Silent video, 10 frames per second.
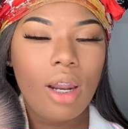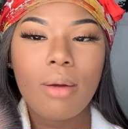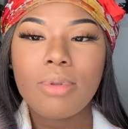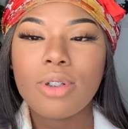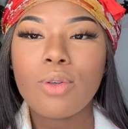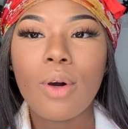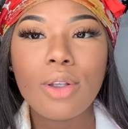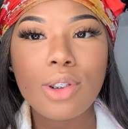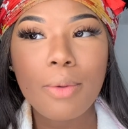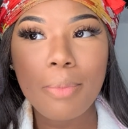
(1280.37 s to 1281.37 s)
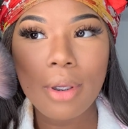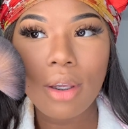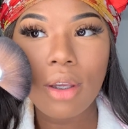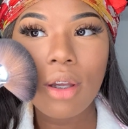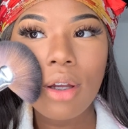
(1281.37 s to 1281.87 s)
I'm just going to
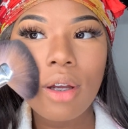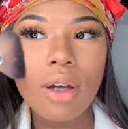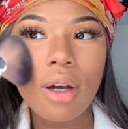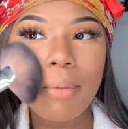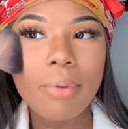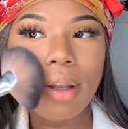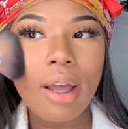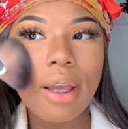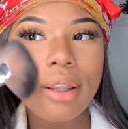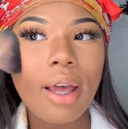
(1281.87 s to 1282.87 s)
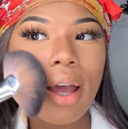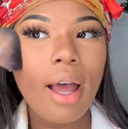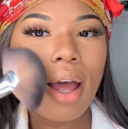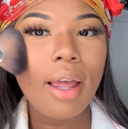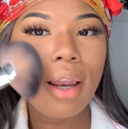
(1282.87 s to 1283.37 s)
be applying that
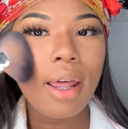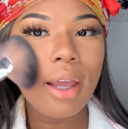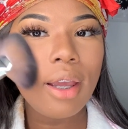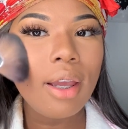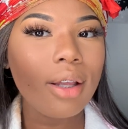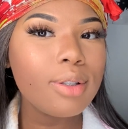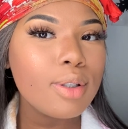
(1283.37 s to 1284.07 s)
highlight.